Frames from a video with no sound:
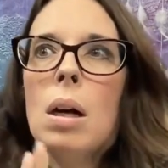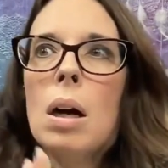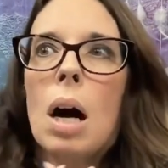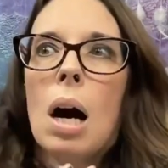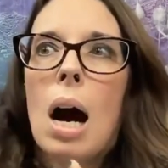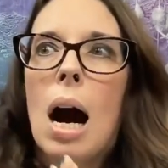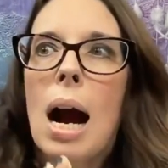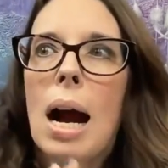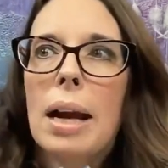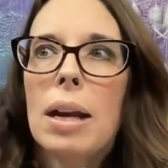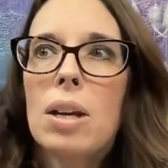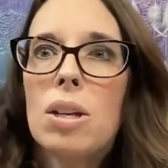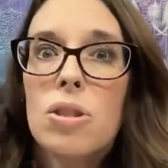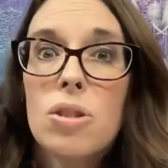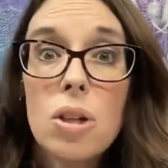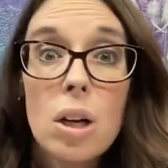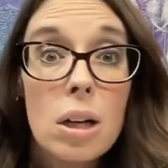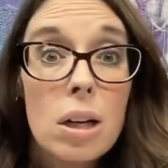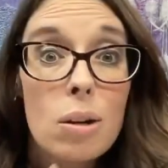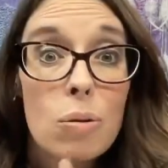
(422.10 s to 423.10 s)
I
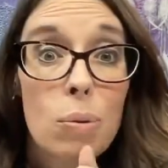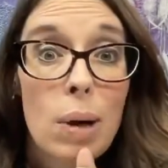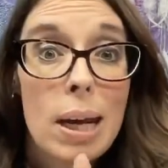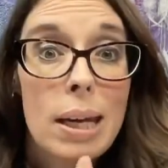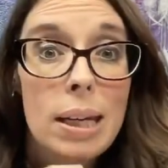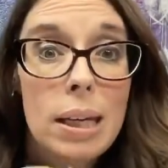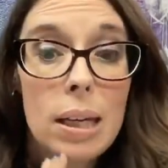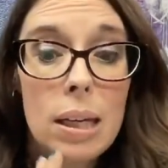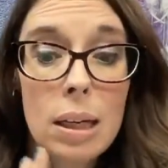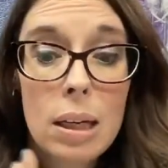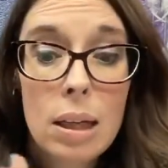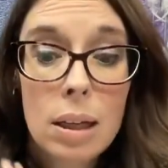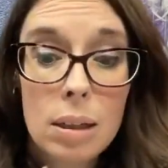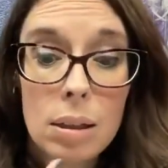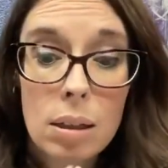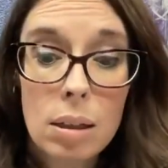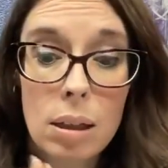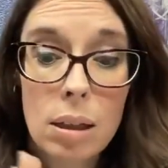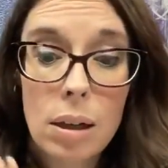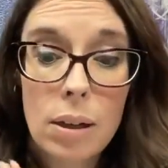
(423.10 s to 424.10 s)
started Reiki,
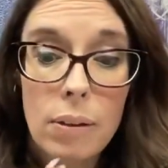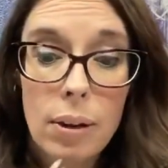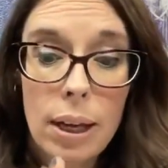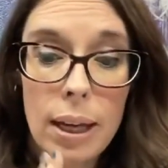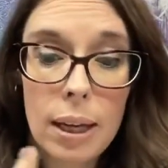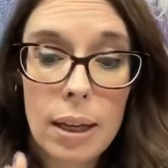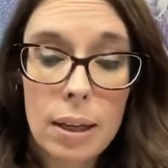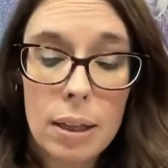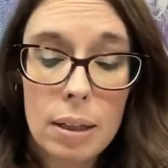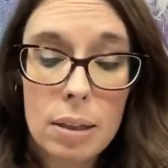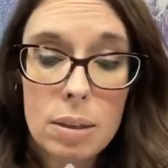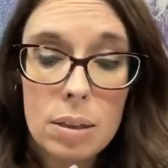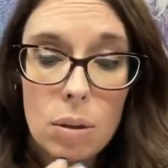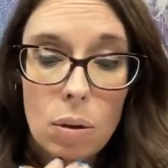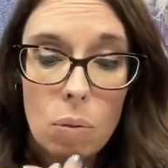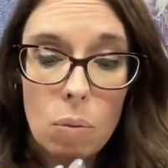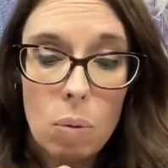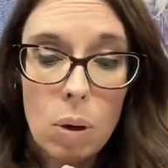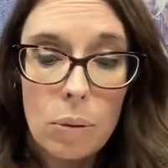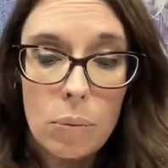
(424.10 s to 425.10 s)
and
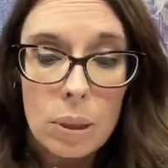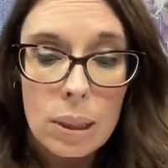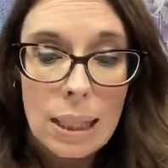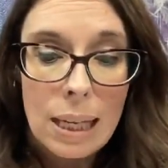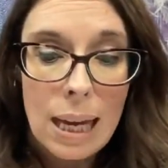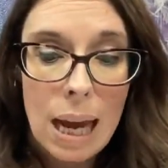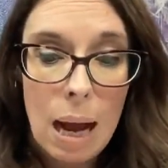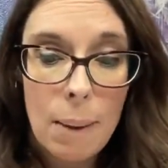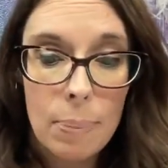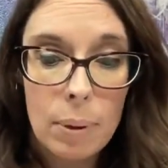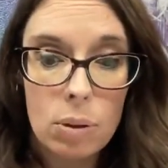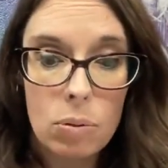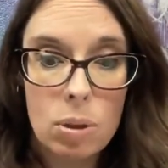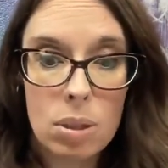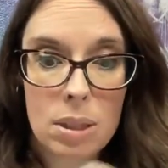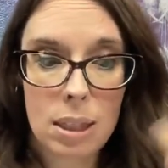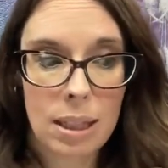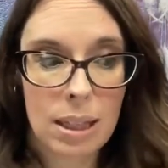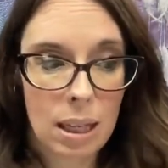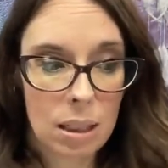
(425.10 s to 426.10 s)
what really happened
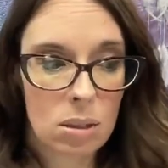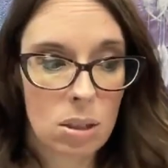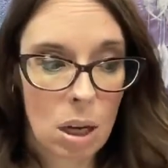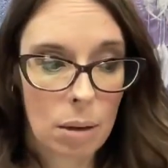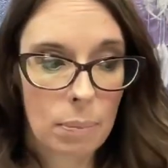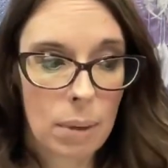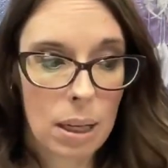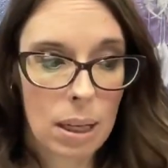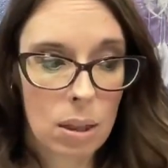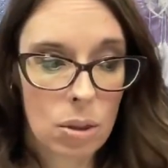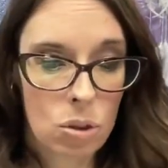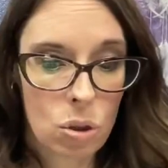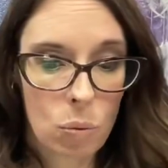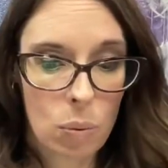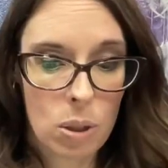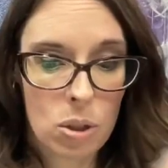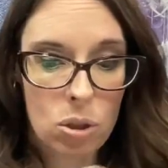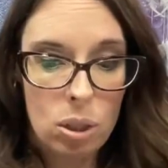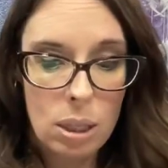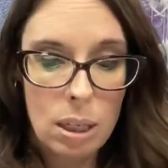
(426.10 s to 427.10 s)
was it kicked on my
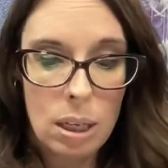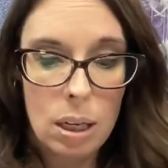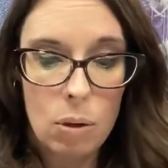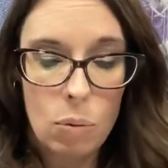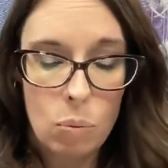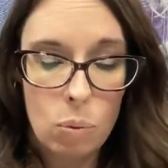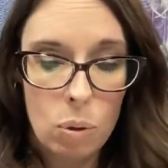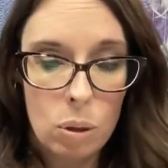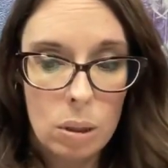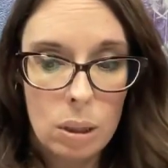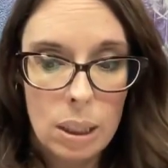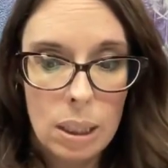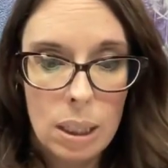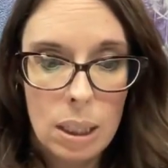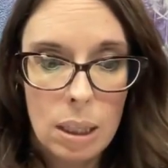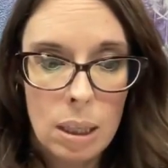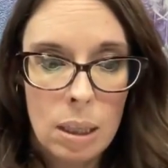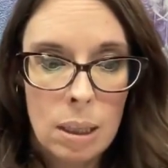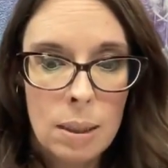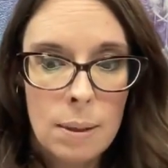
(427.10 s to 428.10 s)
intuition, and it
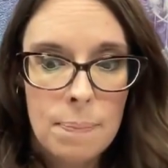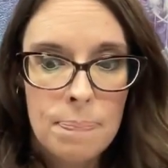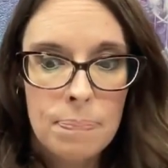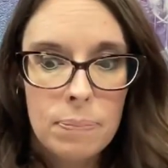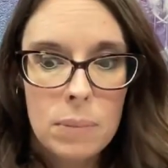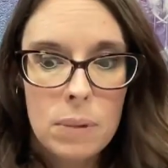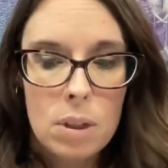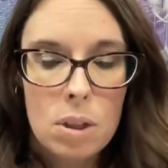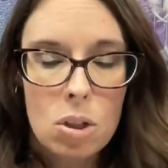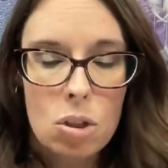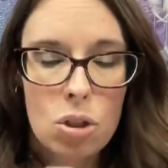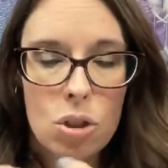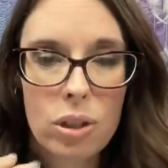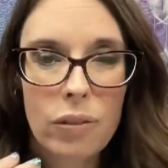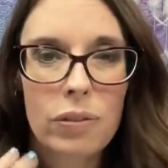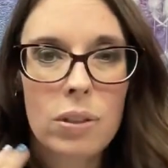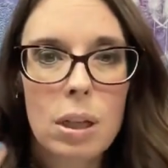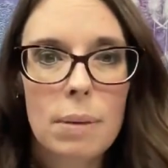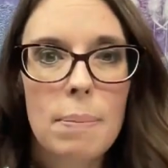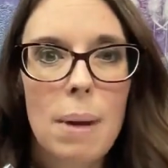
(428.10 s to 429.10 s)
really
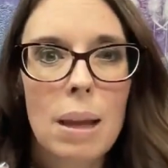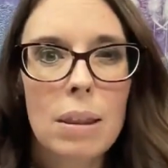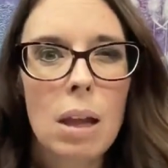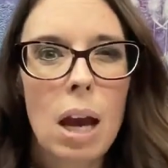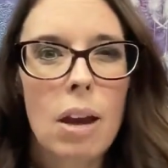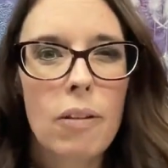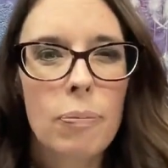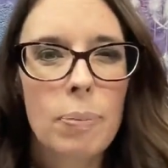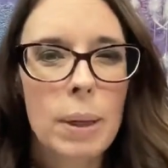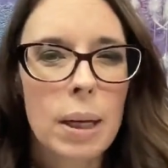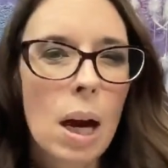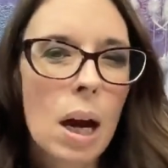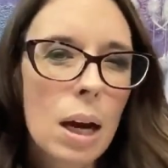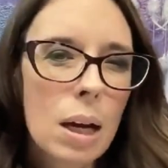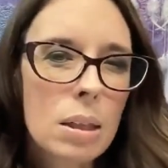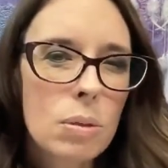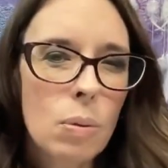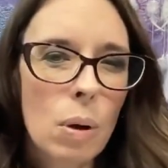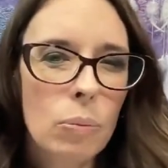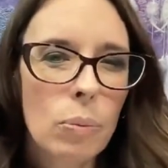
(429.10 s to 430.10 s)
shifted my life,
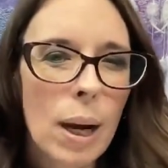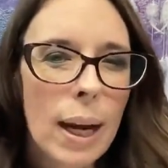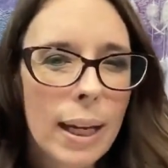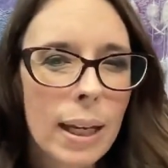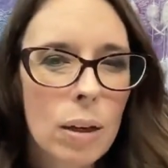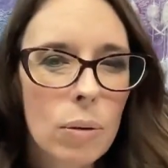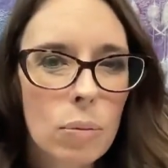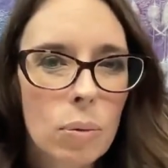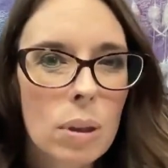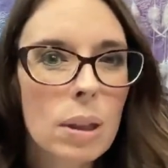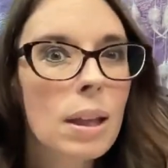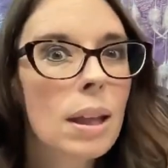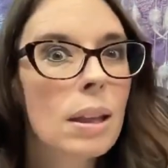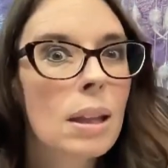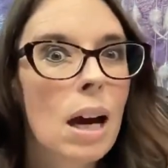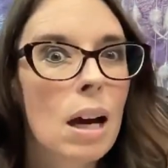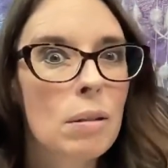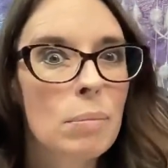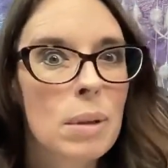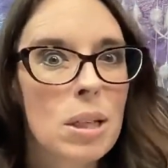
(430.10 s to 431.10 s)
because what Reiki really
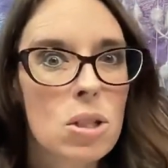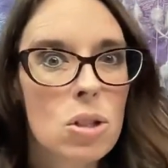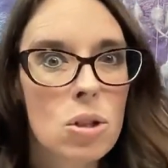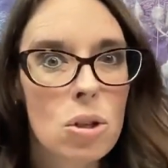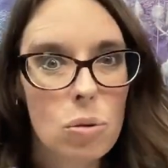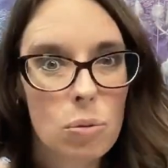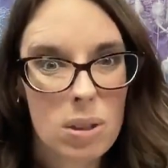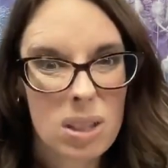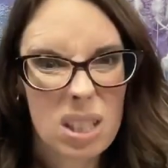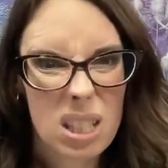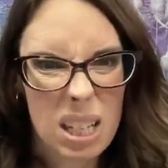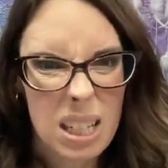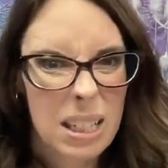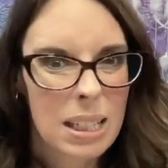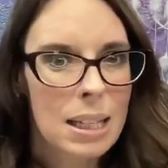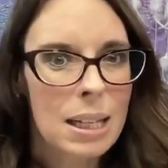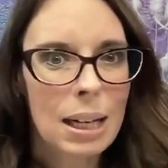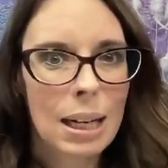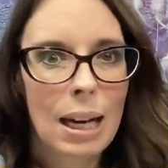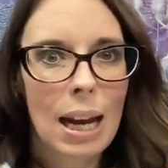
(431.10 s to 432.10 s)
allowed me to do is
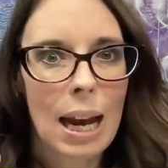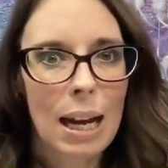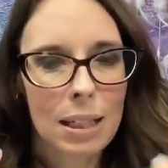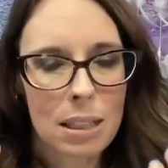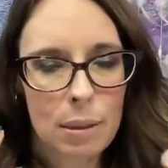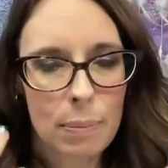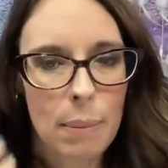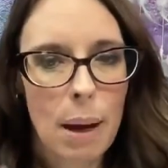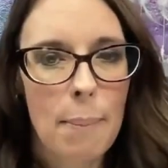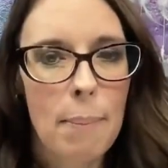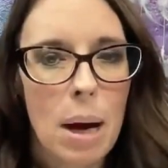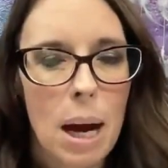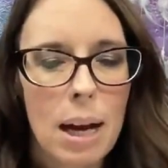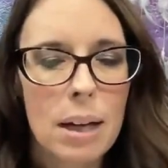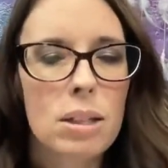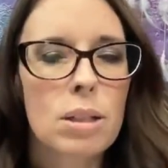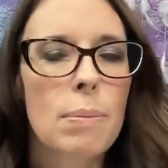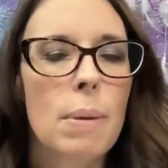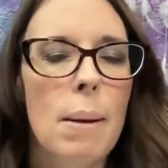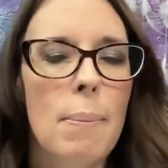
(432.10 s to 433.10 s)
to connect to my
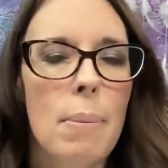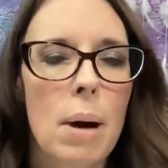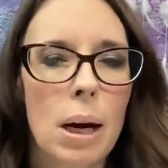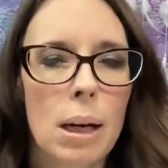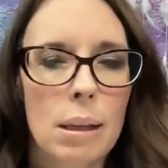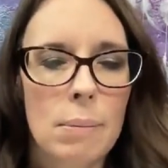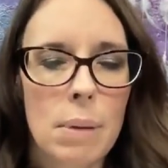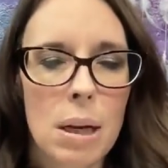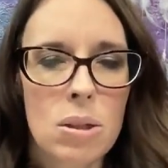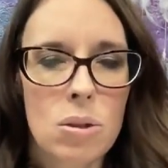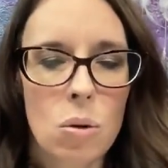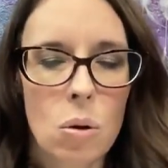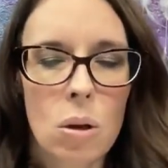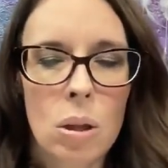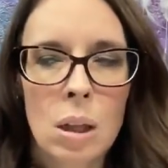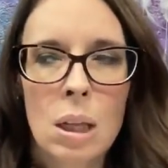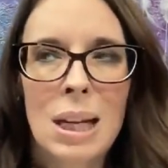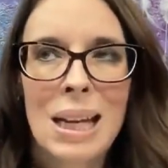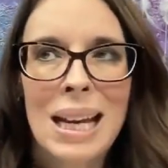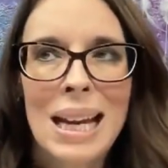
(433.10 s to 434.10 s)
mind, to my body, my
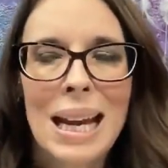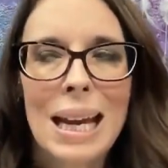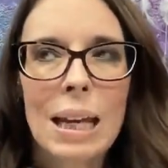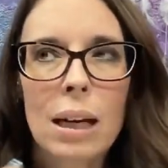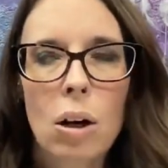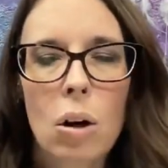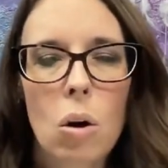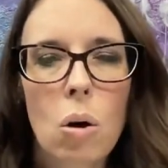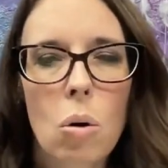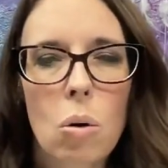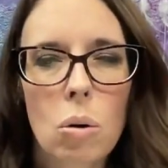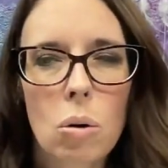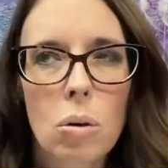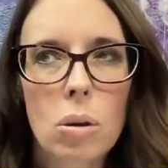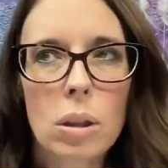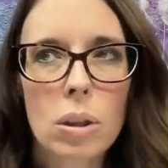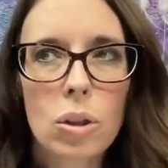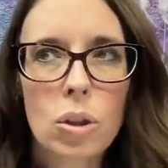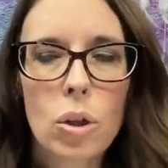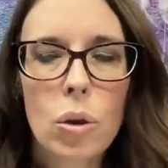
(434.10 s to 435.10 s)
soul in a
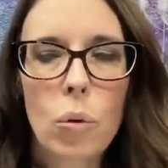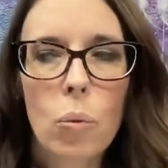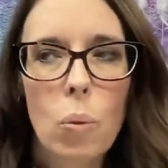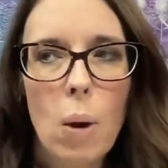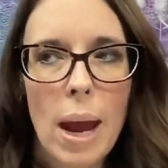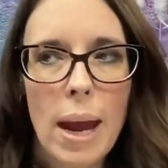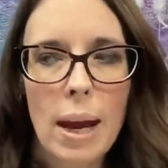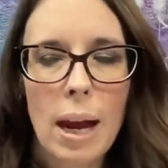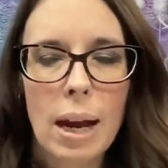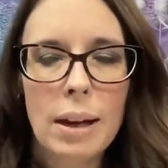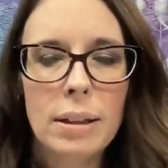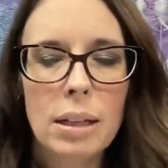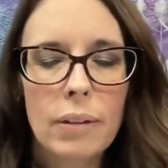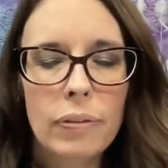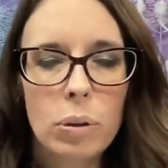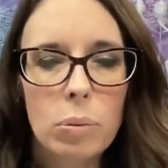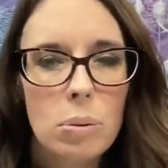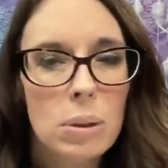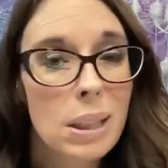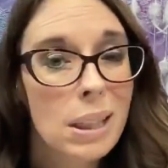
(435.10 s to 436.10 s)
whole new way. I'd
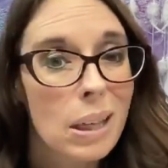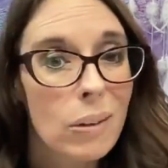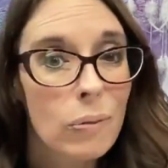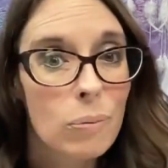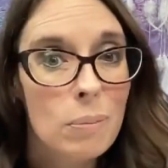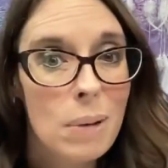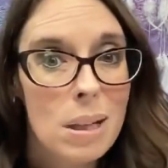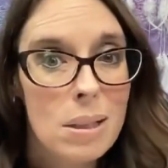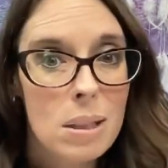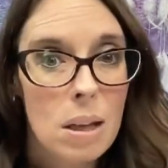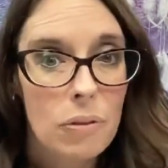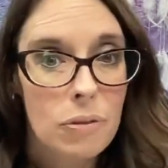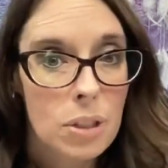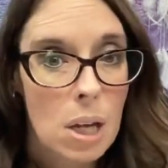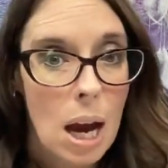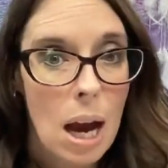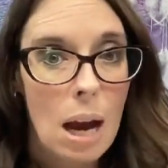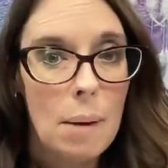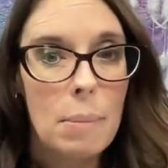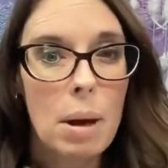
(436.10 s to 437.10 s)
never really given myself
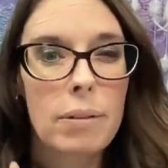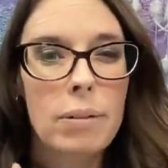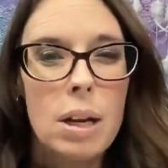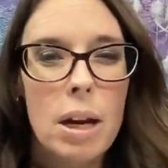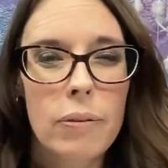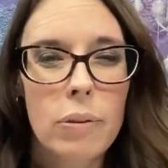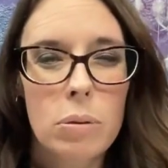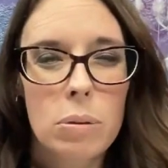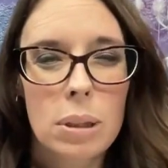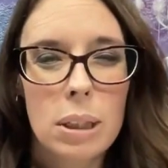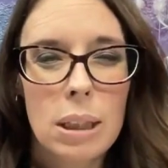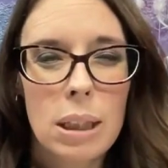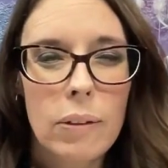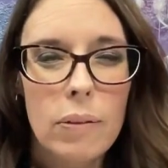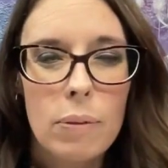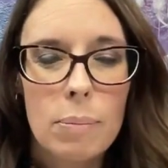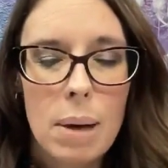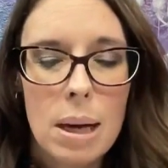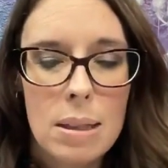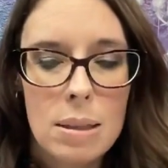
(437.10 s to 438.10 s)
time. I'd never really
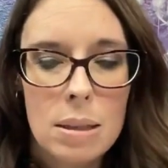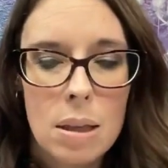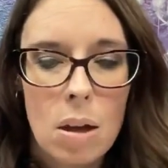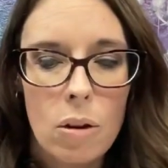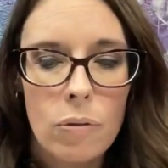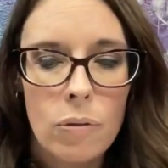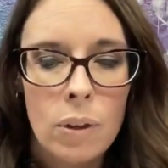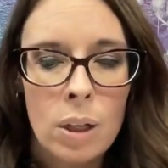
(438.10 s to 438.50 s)
given myself